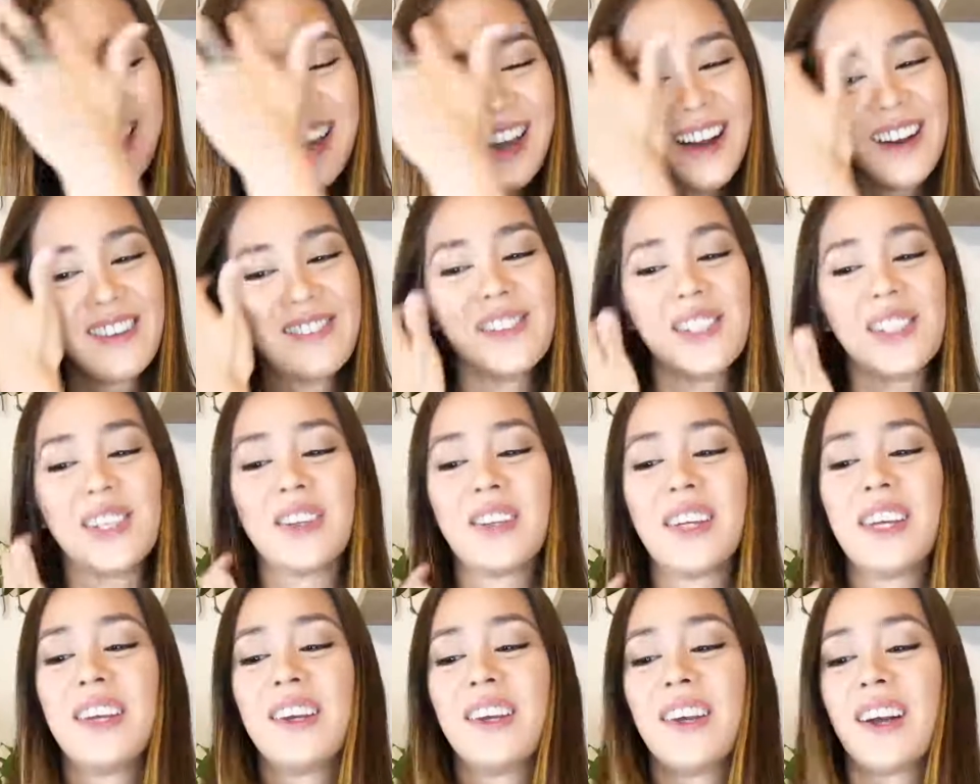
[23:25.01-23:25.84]
I'm
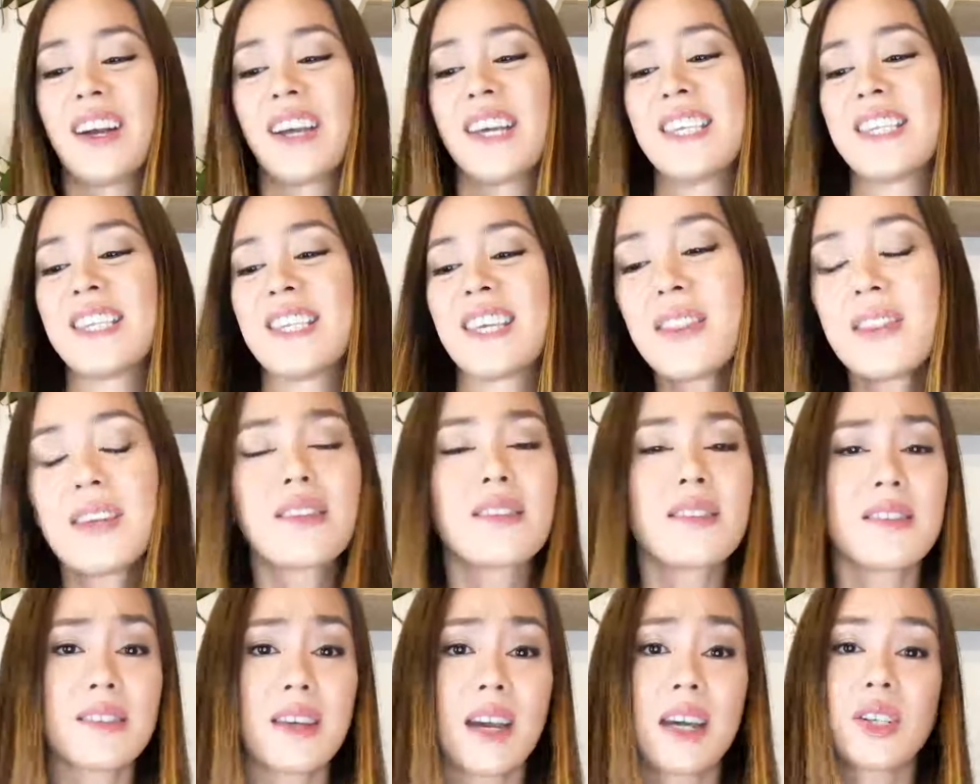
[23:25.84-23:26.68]
joking, guys. This
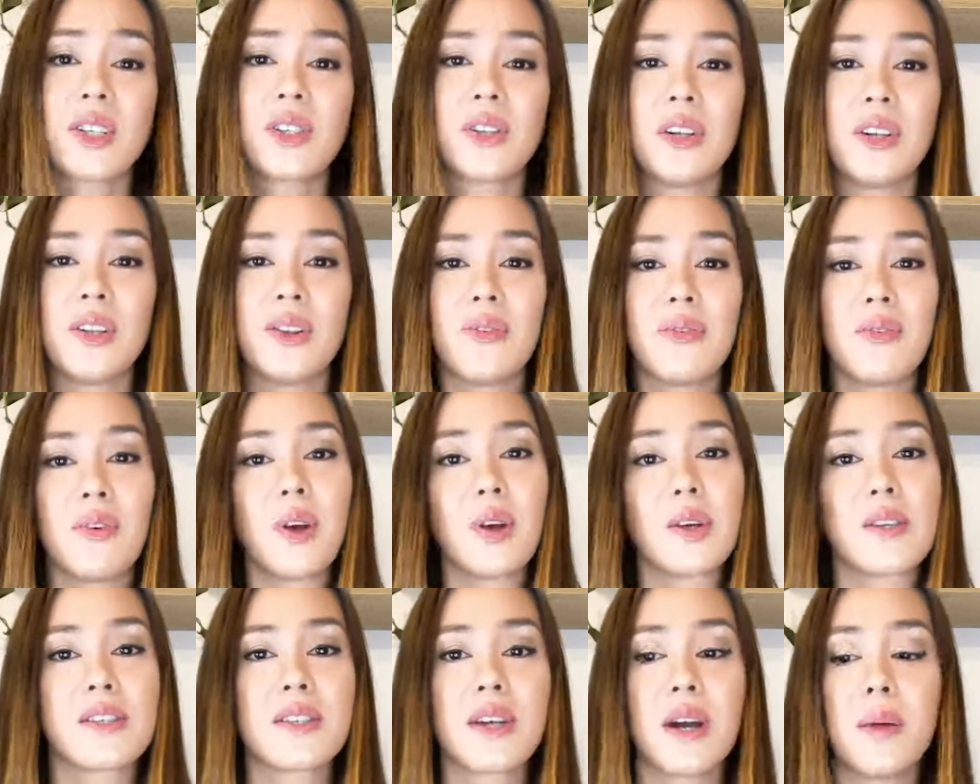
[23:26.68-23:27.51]
is actually the
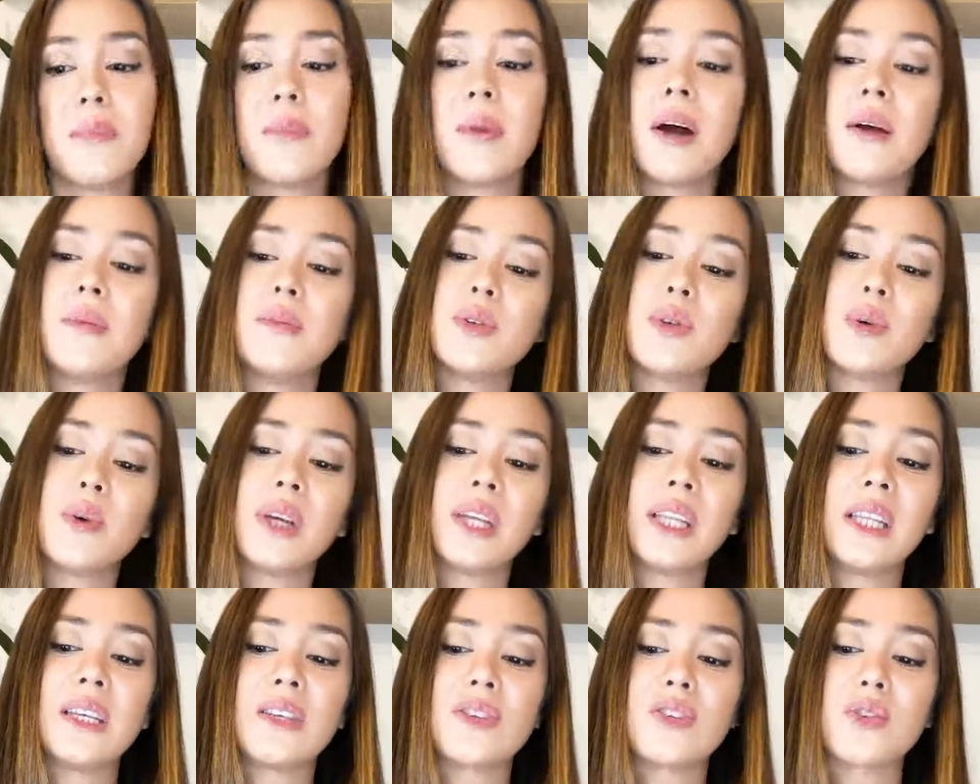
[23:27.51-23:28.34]
first time I'm
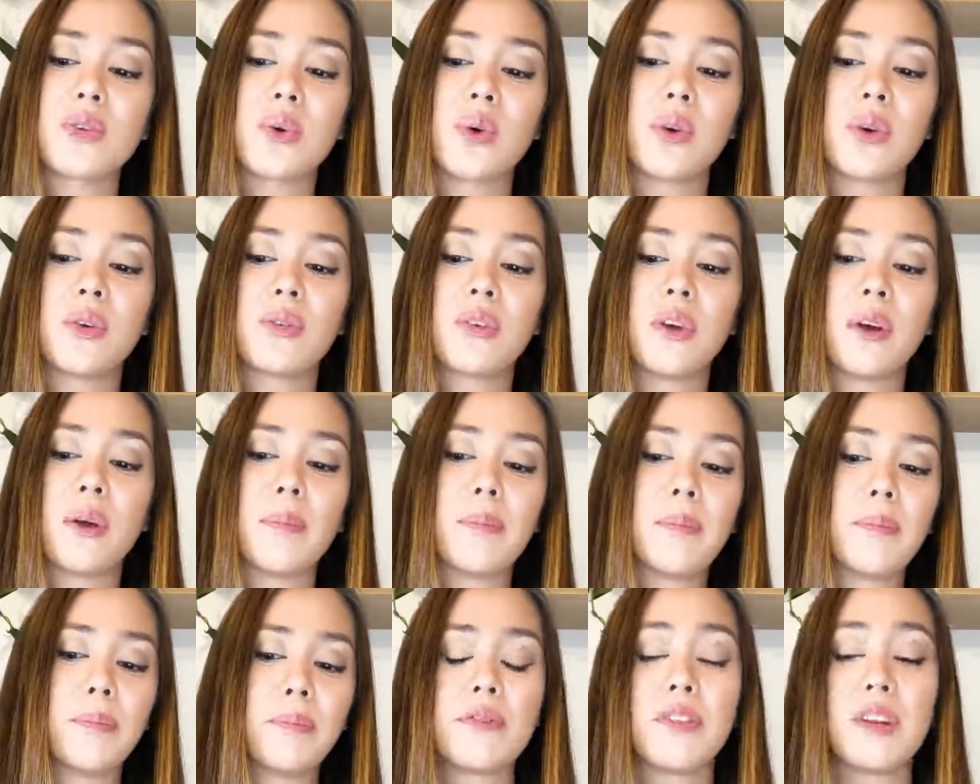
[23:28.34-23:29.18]
doing this sort of
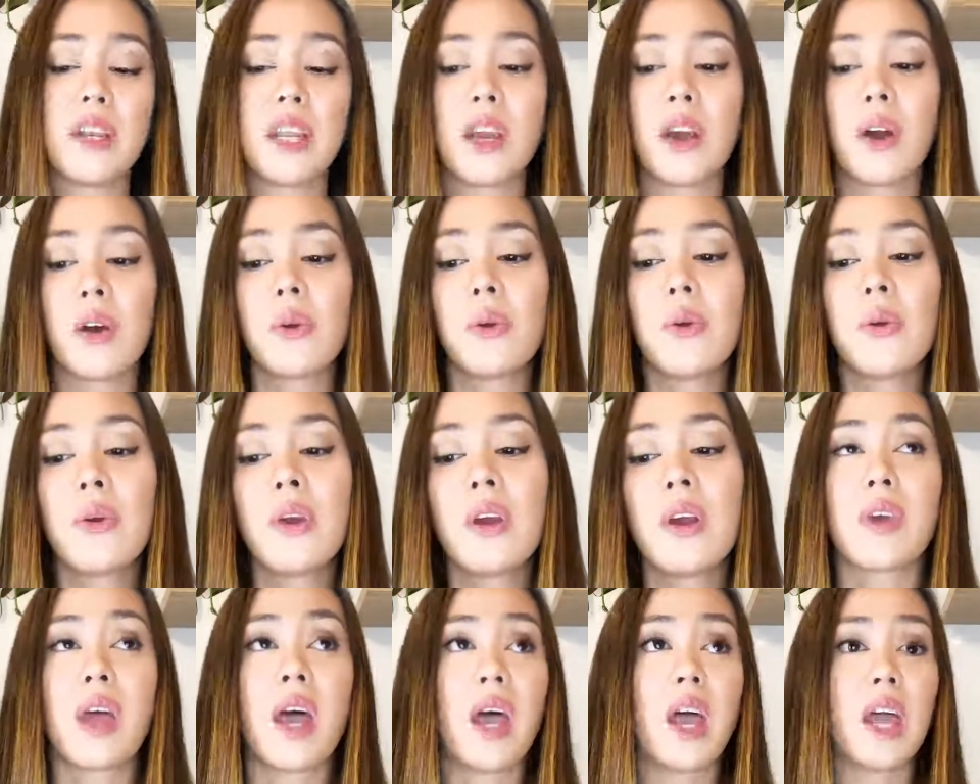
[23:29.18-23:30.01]
video,
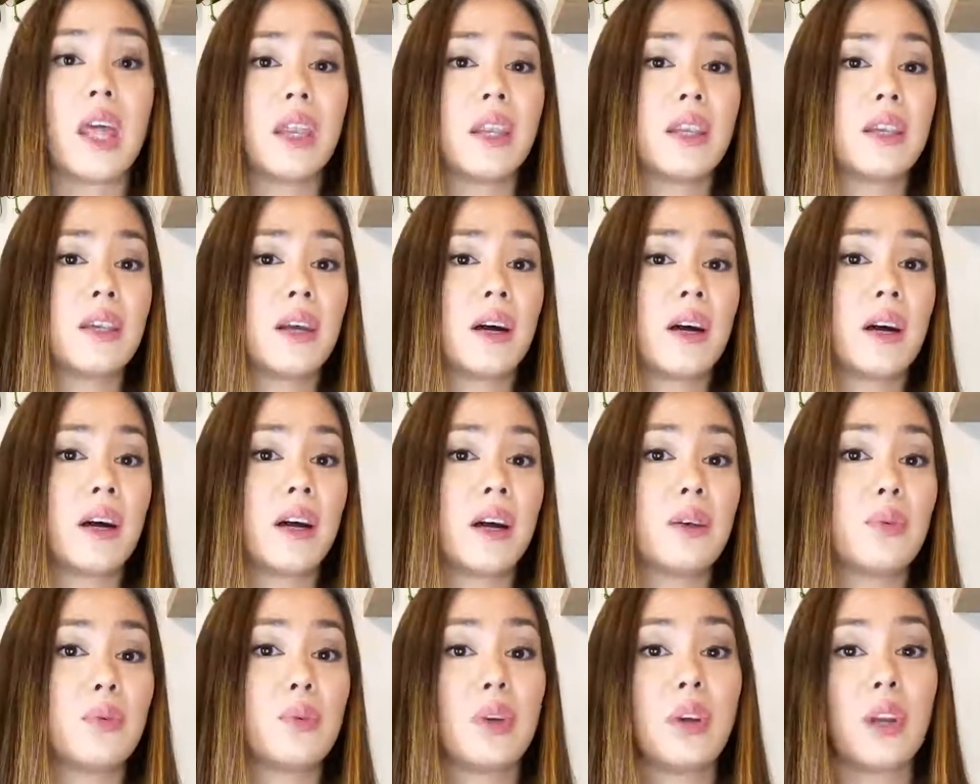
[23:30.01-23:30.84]
and
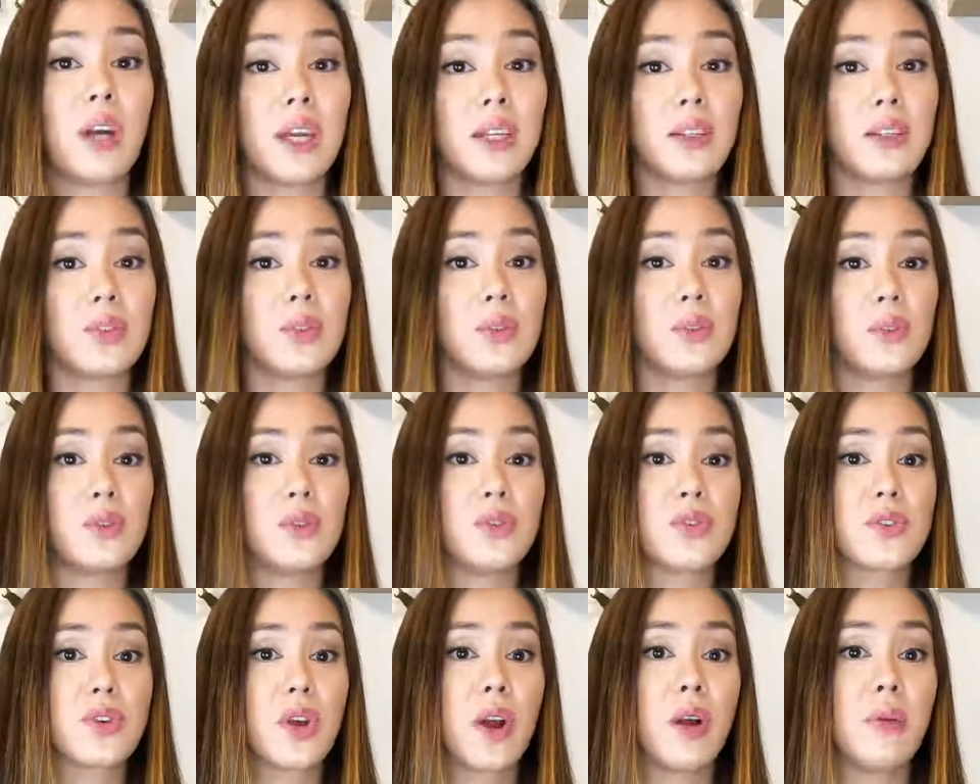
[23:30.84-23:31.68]
I would like to
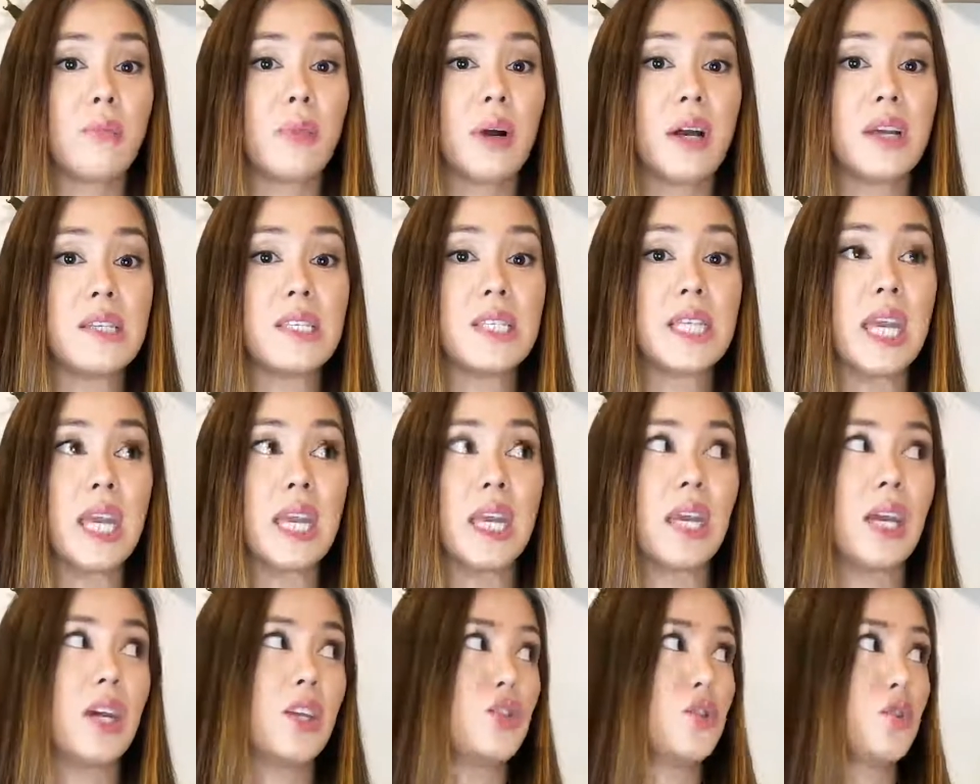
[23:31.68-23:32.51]
start by
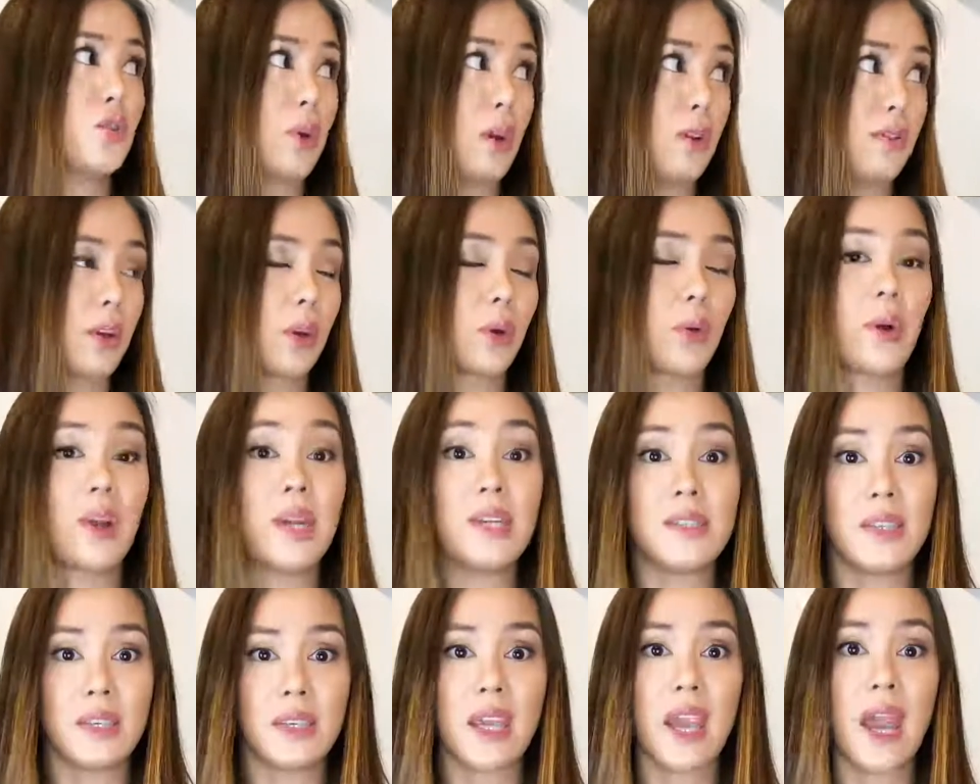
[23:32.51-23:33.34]
saying I do have a
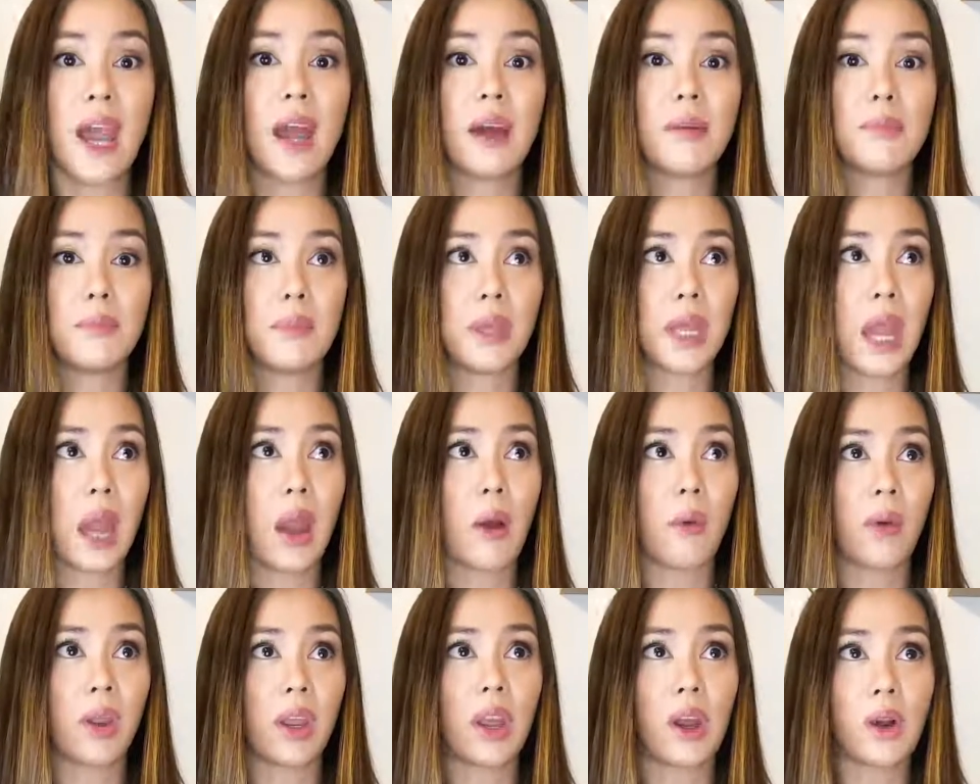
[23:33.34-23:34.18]
crazy cat
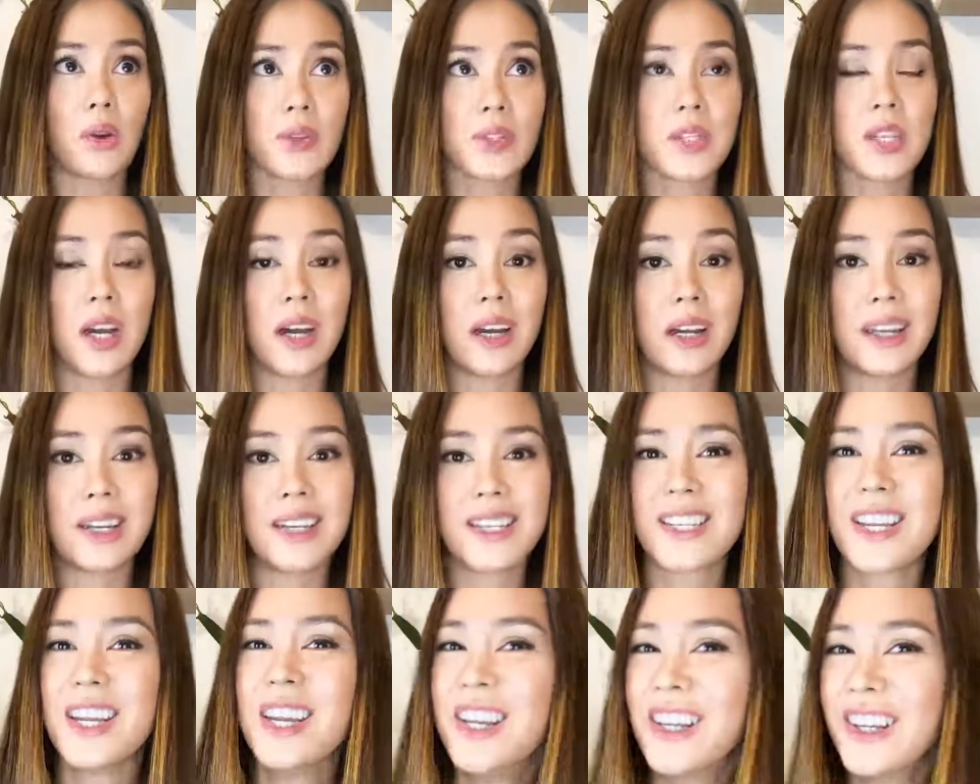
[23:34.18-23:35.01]
meowing outside.